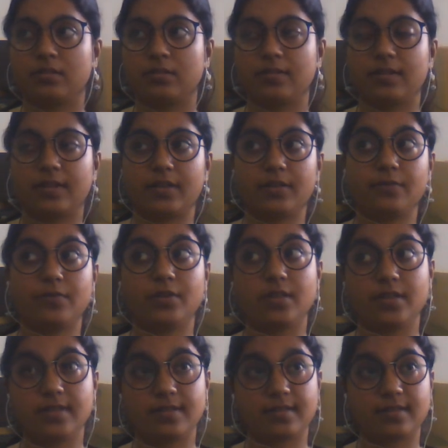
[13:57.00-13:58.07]
second one
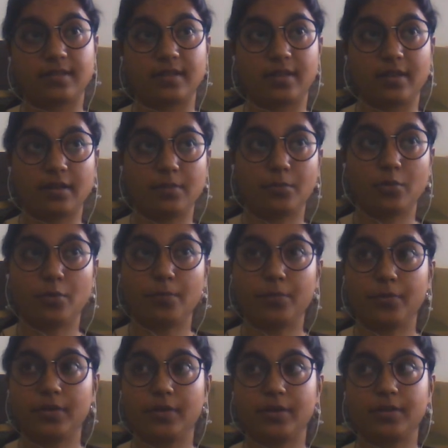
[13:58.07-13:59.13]
is sclera
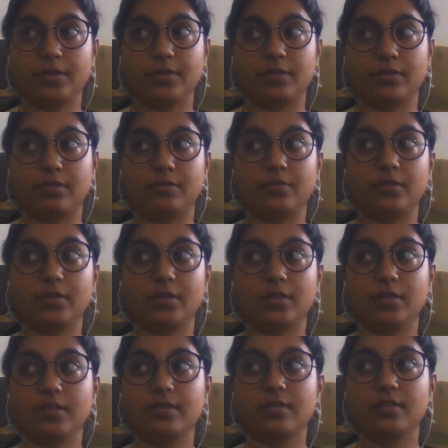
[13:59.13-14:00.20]
proper, and third one
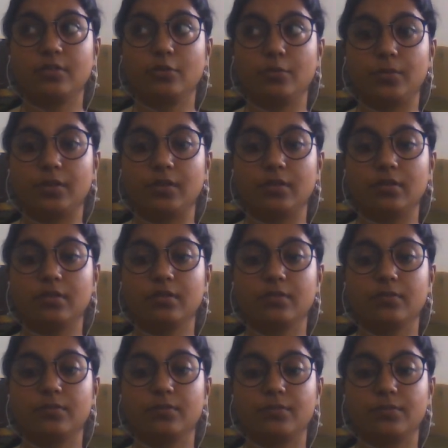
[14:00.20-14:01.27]
is lumina
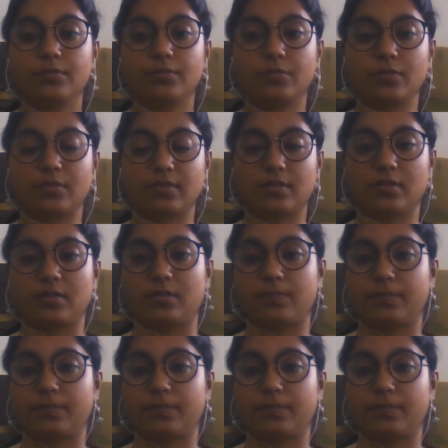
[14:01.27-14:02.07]
fusca.